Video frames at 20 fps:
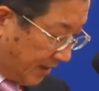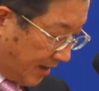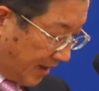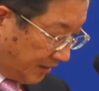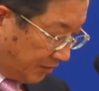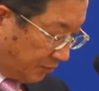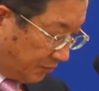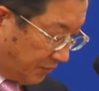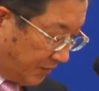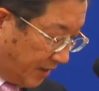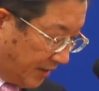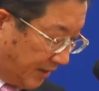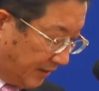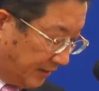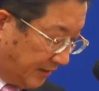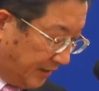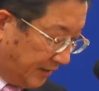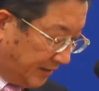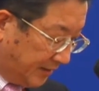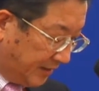Ashok
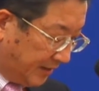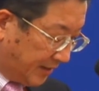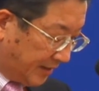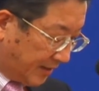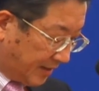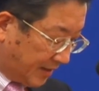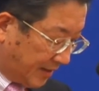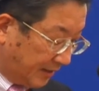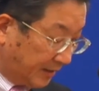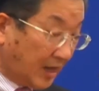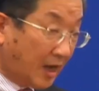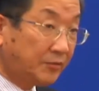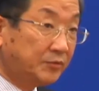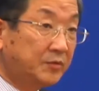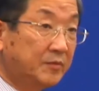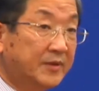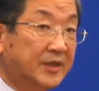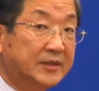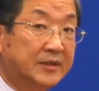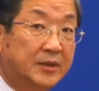Leyland India, and
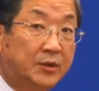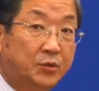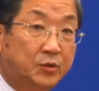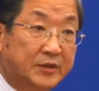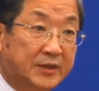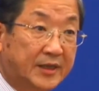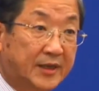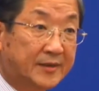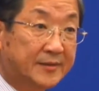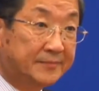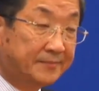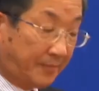afterwards in Russia.